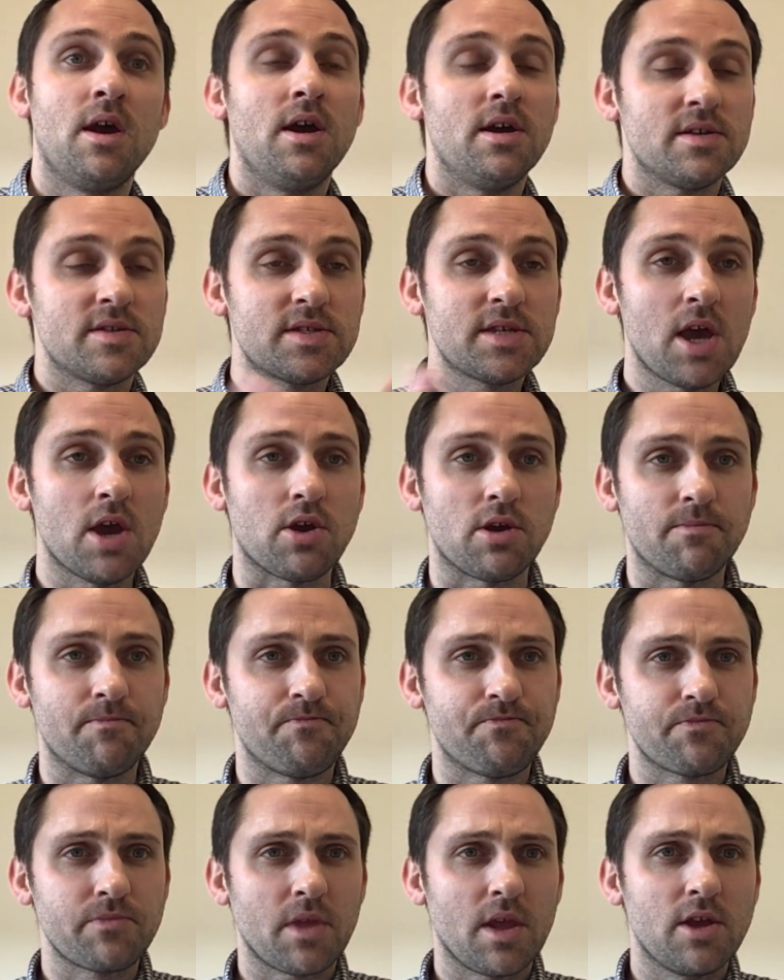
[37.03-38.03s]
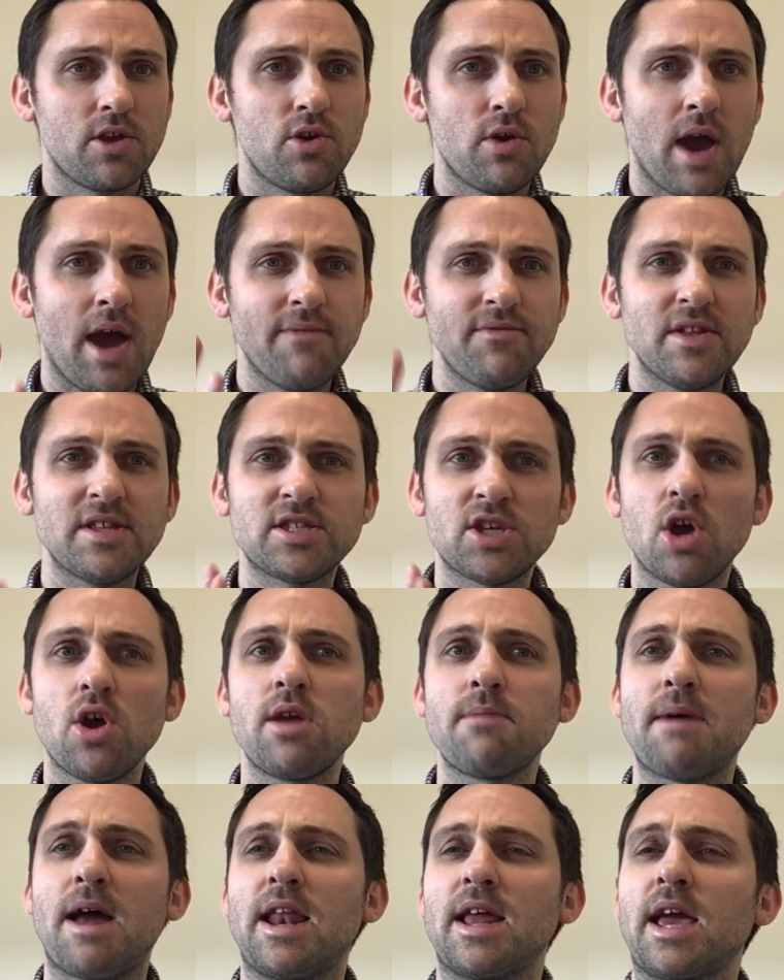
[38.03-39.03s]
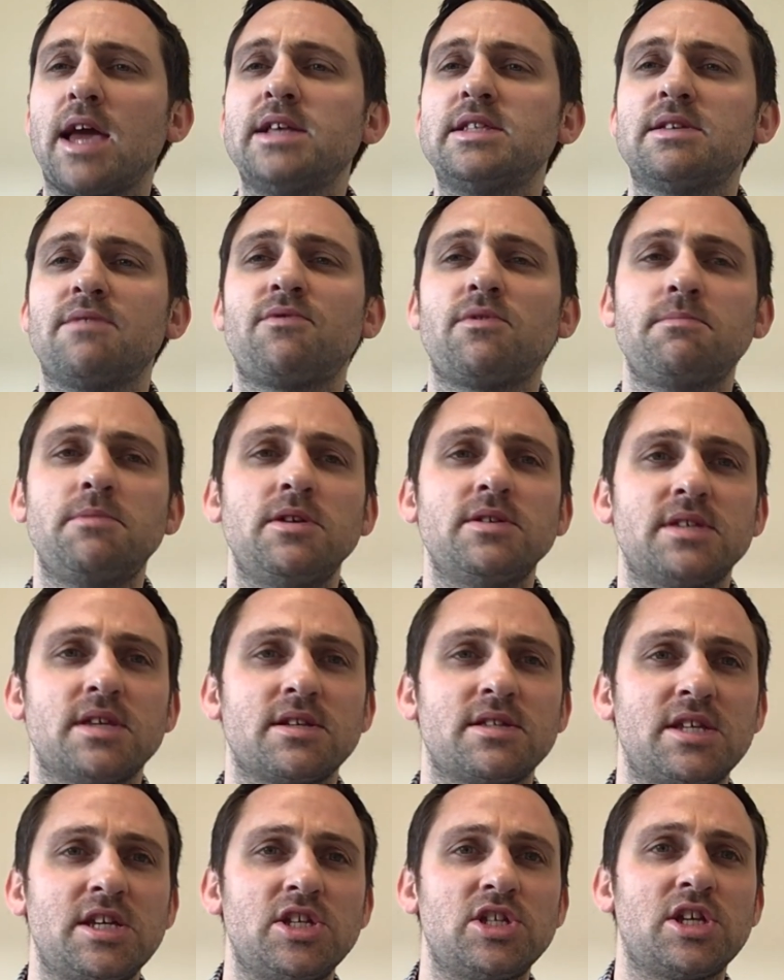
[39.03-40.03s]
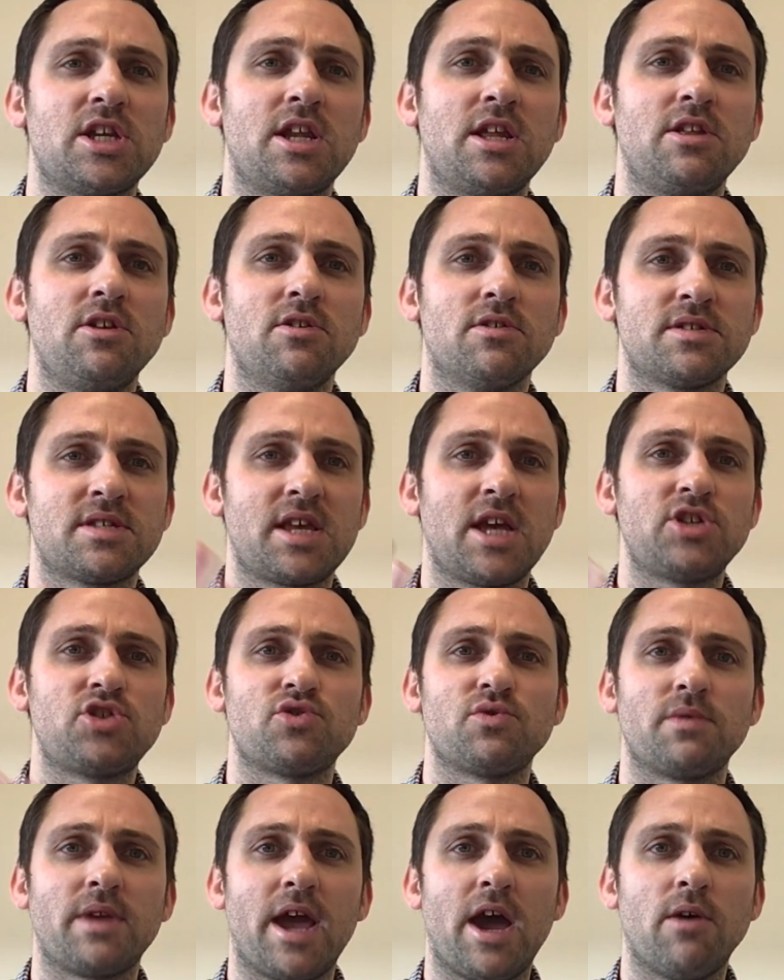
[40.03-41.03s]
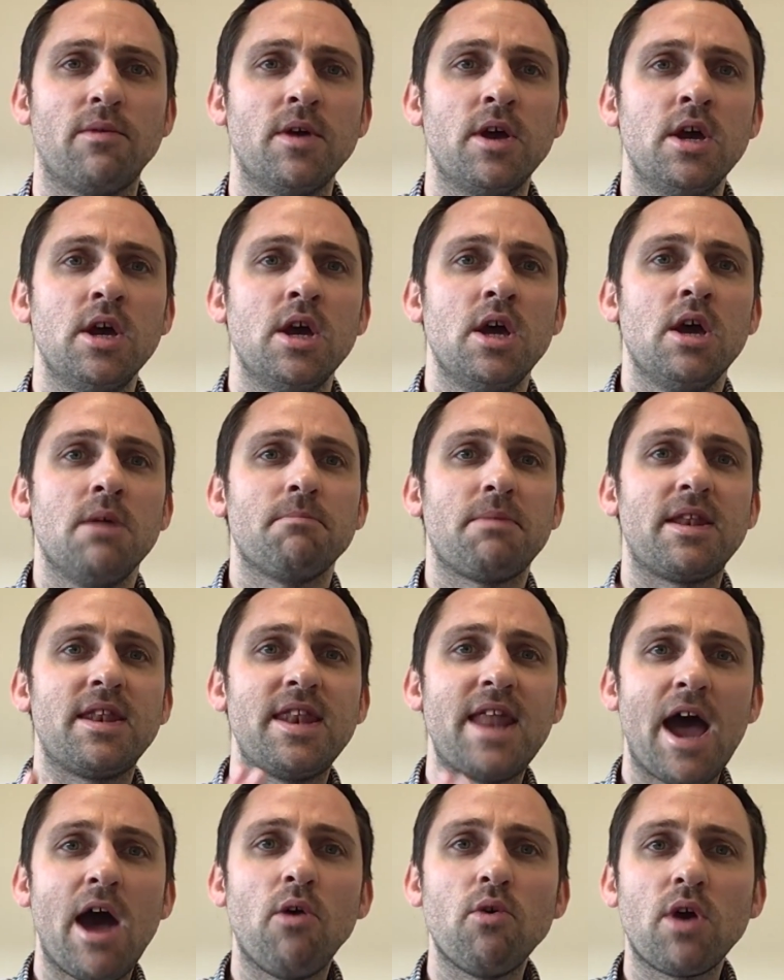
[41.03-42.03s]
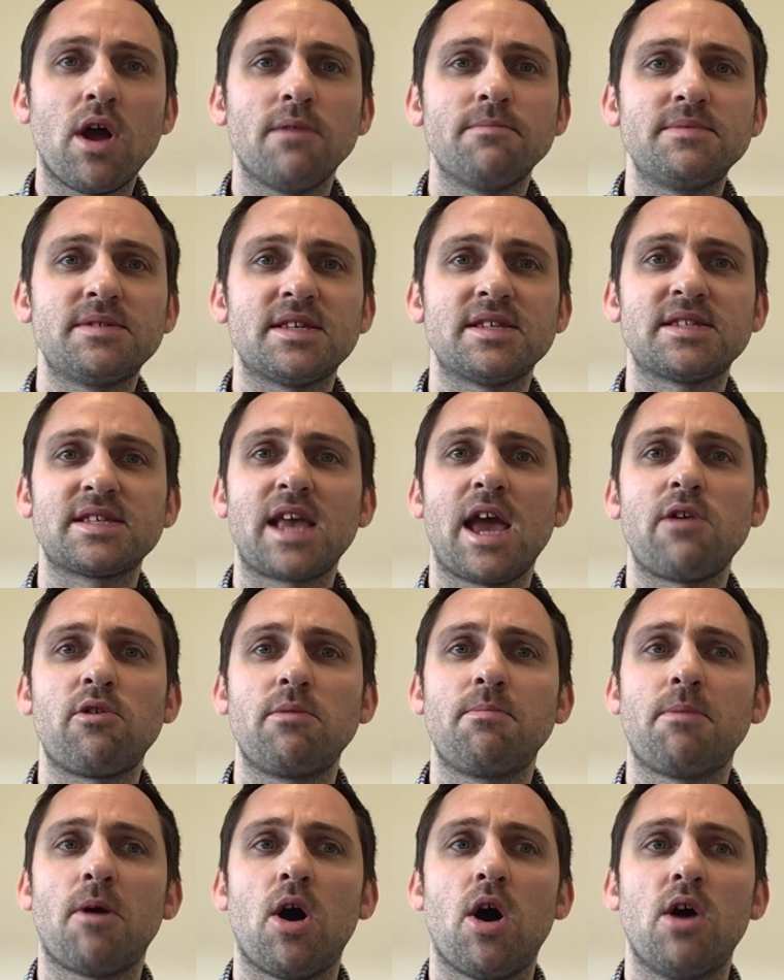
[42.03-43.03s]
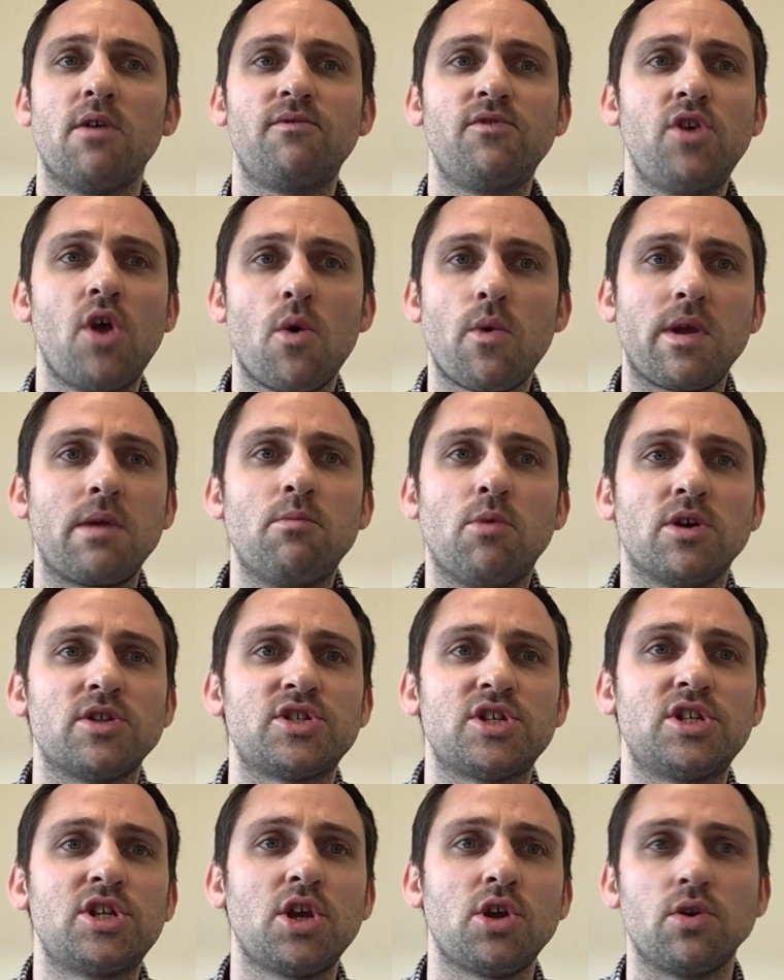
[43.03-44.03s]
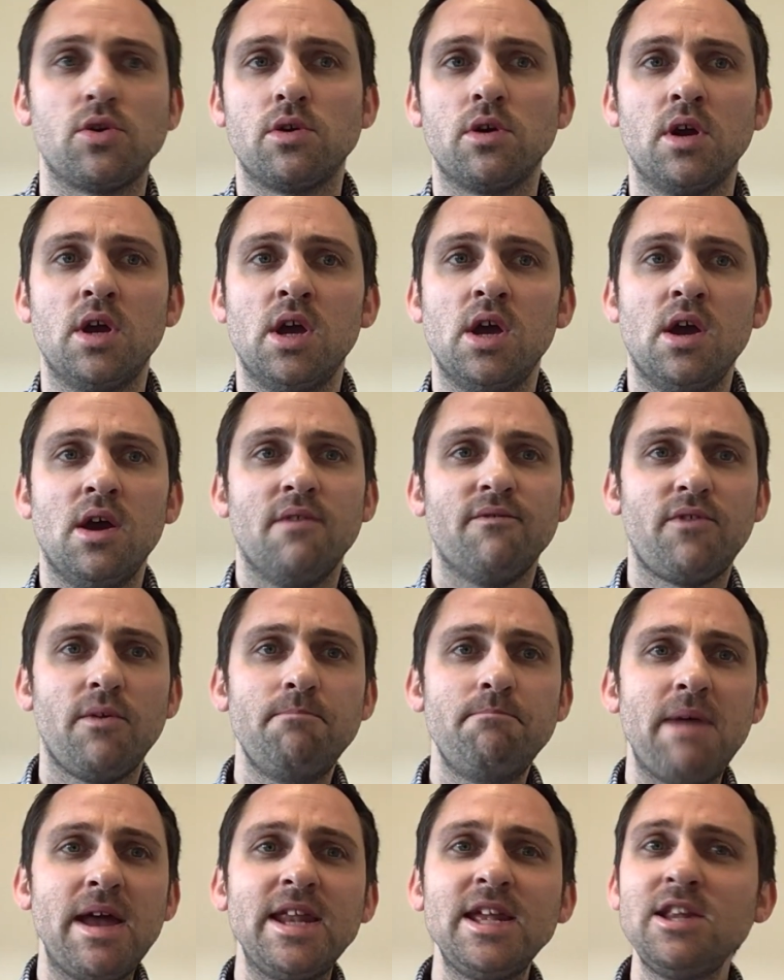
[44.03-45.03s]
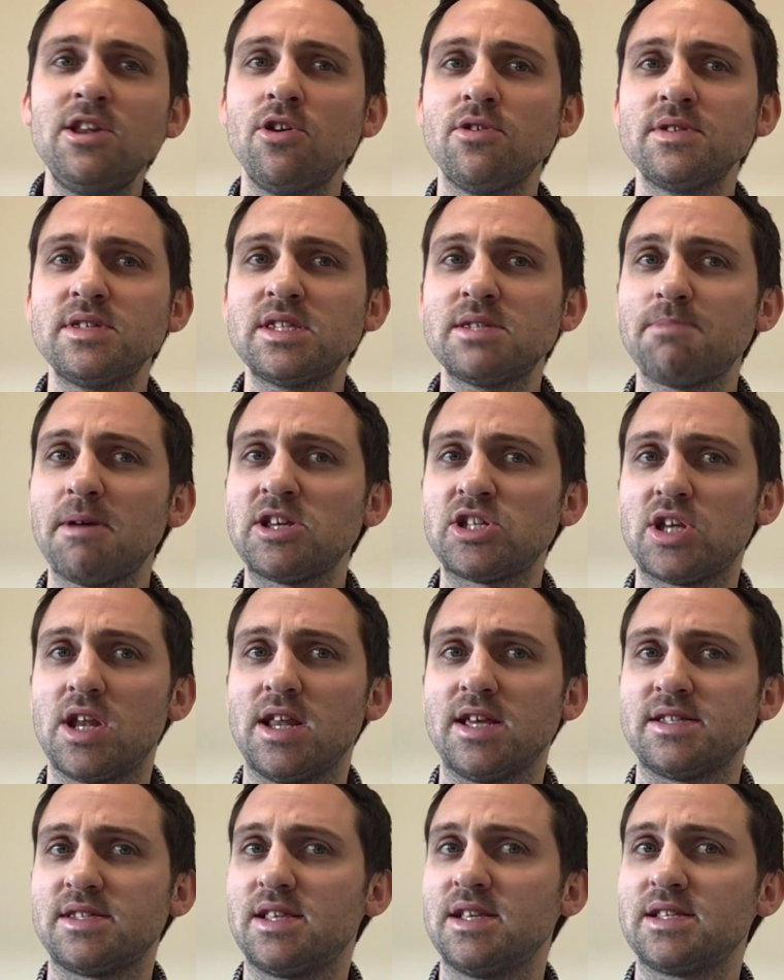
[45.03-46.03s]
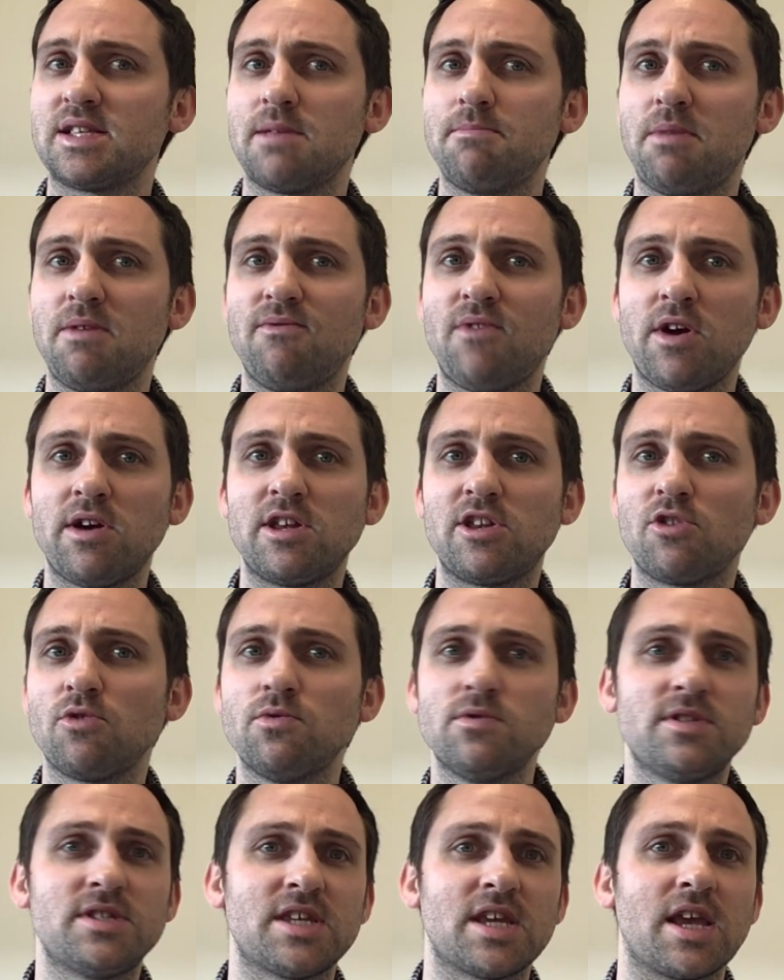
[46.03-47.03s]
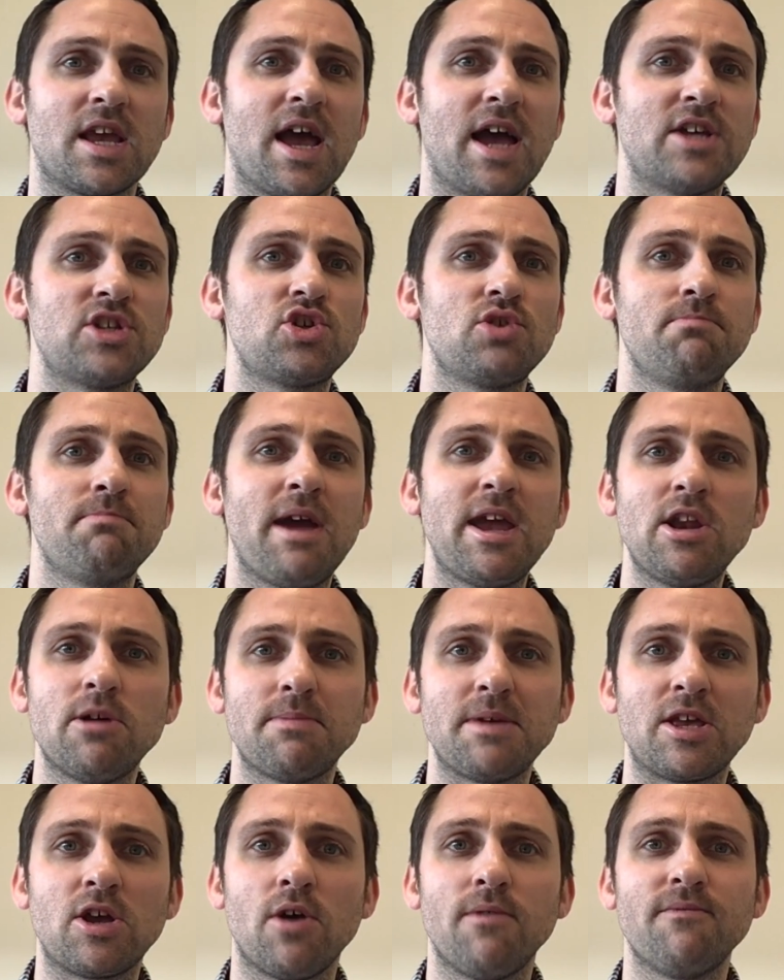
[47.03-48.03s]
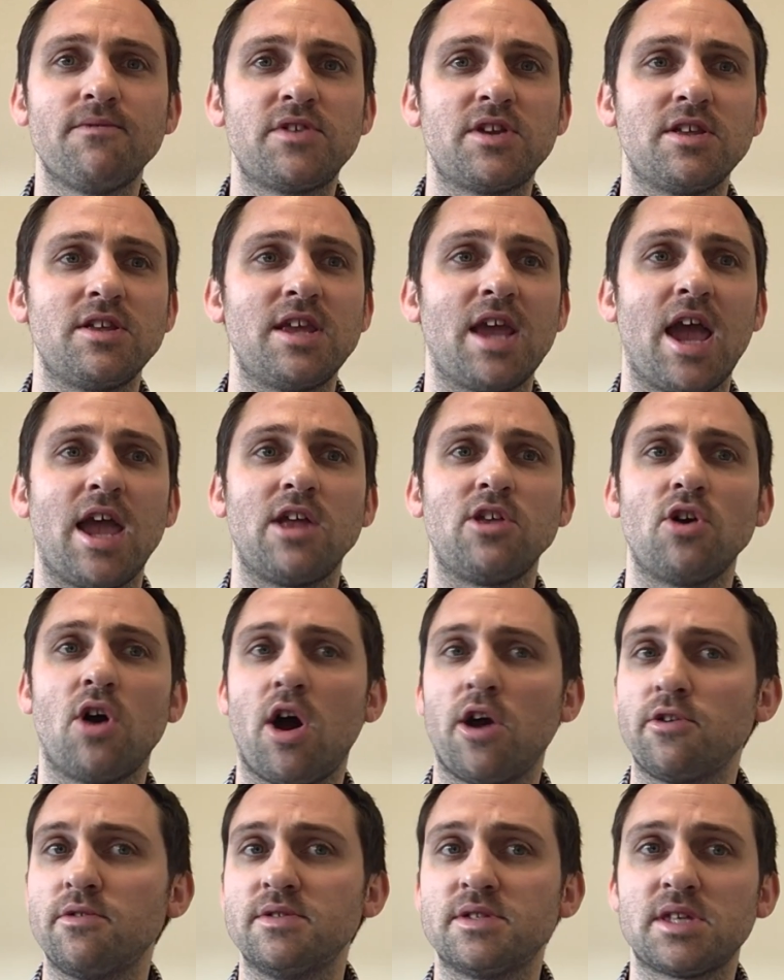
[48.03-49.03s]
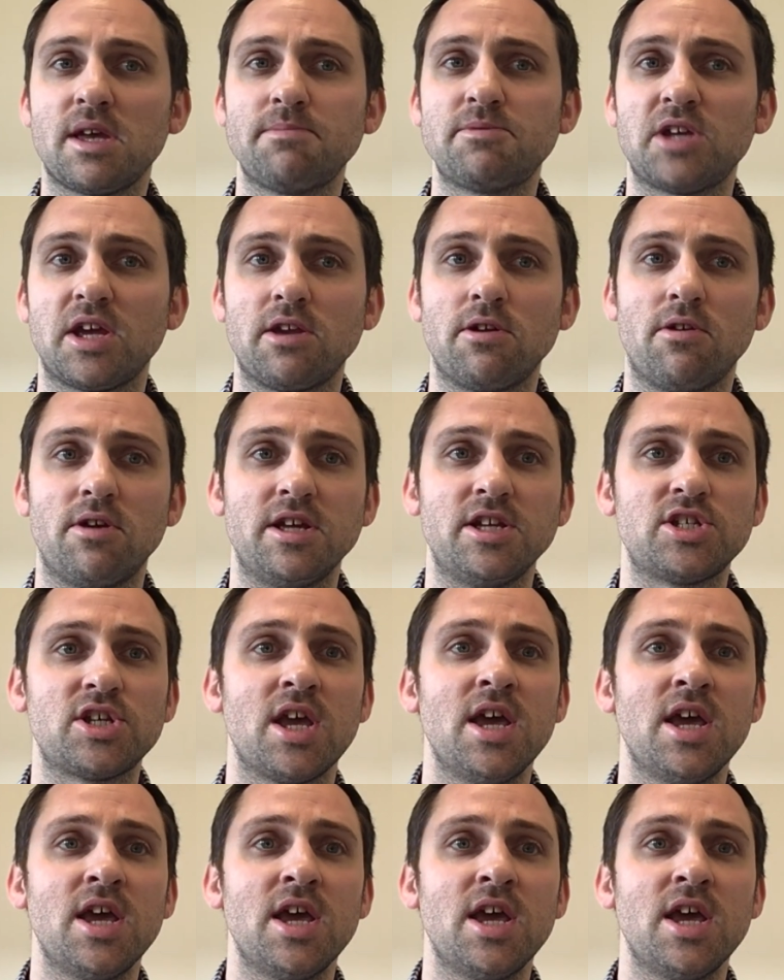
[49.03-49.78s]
So, you have the time allocated for music teaching in your schedule now, but now comes the scary part of knowing what to do. For many non-specialists, this can be very daunting as you may not be confident yet in your own subject knowledge,